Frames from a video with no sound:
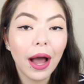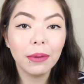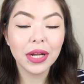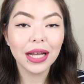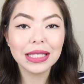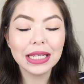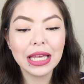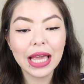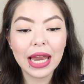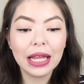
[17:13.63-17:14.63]
I'm not
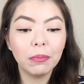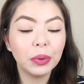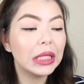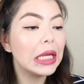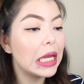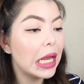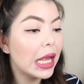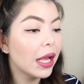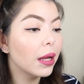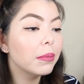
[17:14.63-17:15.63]
seeing any
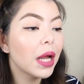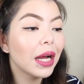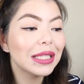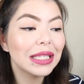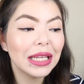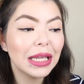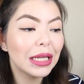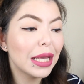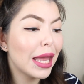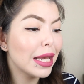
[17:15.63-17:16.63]
bleeding. I'm not
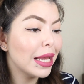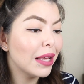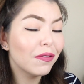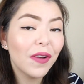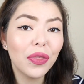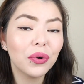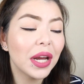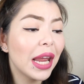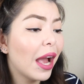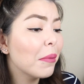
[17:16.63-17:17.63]
seeing any
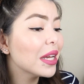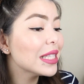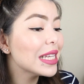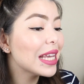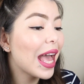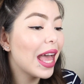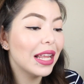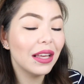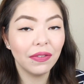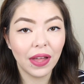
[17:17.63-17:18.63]
feathering. I'm not seeing
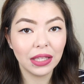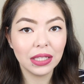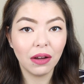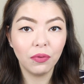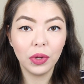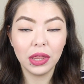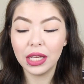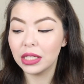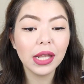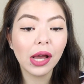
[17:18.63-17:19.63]
any of that stuff with
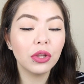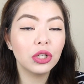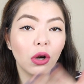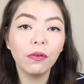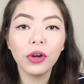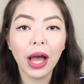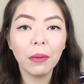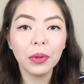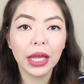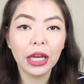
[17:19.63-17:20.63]
this. Now the doe foot
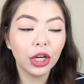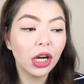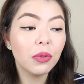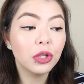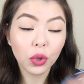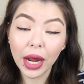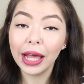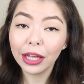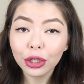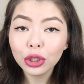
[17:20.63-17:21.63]
applicator, the
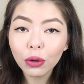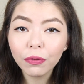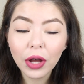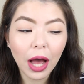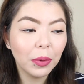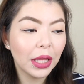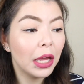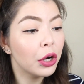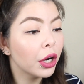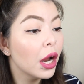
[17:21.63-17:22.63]
triangular doe foot
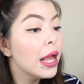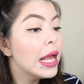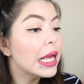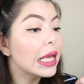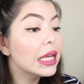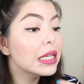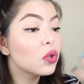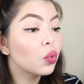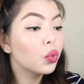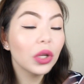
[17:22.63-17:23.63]
applicator,
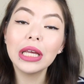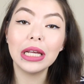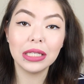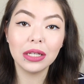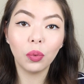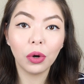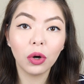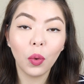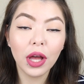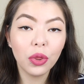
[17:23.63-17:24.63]
is really easy to
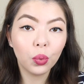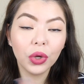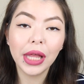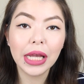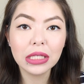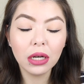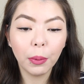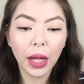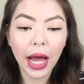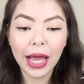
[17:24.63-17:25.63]
work with, really easy to
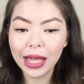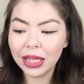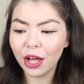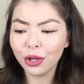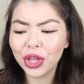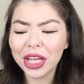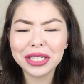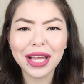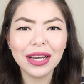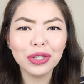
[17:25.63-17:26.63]
apply. And the other thing
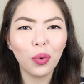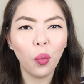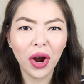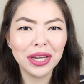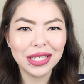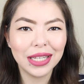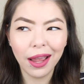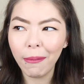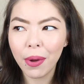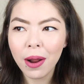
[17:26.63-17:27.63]
is I took one
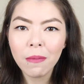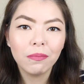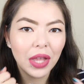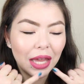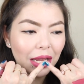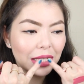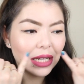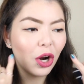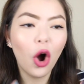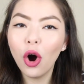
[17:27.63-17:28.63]
dip and it
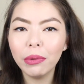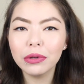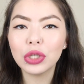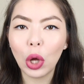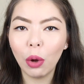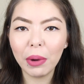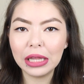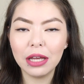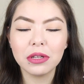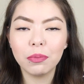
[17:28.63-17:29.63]
did almost all my
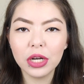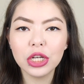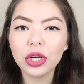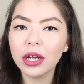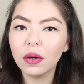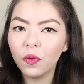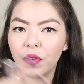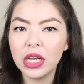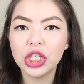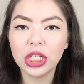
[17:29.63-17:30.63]
lips. I'm pretty sure I could have
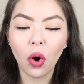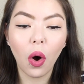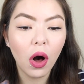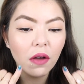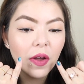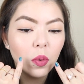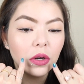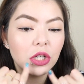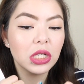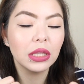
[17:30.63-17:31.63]
finished it all if I would
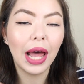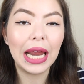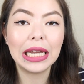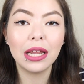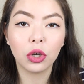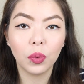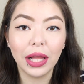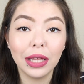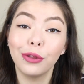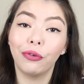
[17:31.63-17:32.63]
have just lined it
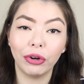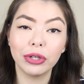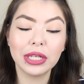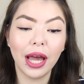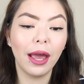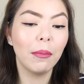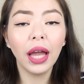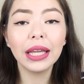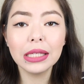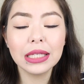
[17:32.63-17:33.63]
correctly the first time.
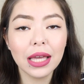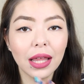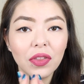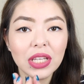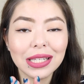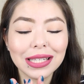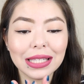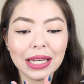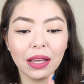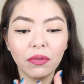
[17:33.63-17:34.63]
I can say that this is
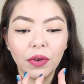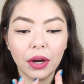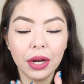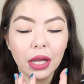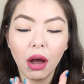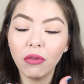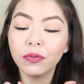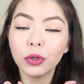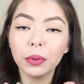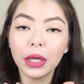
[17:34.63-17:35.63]
sitting very
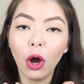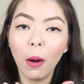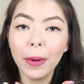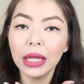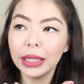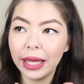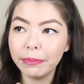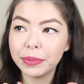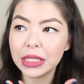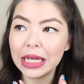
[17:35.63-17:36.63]
comfortably on my
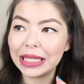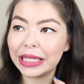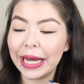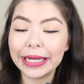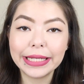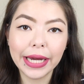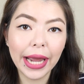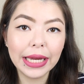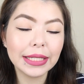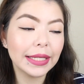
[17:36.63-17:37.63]
lips. It's not
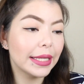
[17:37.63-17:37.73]
tight.